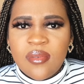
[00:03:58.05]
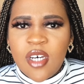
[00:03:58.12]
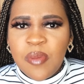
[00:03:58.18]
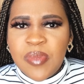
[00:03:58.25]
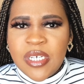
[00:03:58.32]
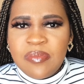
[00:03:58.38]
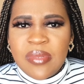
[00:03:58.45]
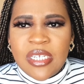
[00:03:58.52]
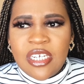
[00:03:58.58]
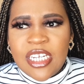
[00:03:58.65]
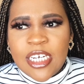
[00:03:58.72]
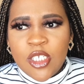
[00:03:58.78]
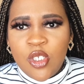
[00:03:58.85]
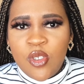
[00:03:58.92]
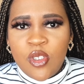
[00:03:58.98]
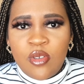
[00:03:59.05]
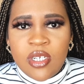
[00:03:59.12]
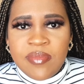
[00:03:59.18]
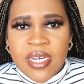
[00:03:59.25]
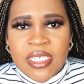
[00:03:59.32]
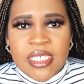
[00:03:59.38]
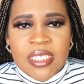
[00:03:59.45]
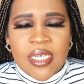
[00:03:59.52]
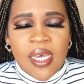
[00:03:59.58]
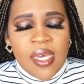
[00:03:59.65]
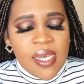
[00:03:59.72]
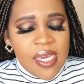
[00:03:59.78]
a bit meaning like two three months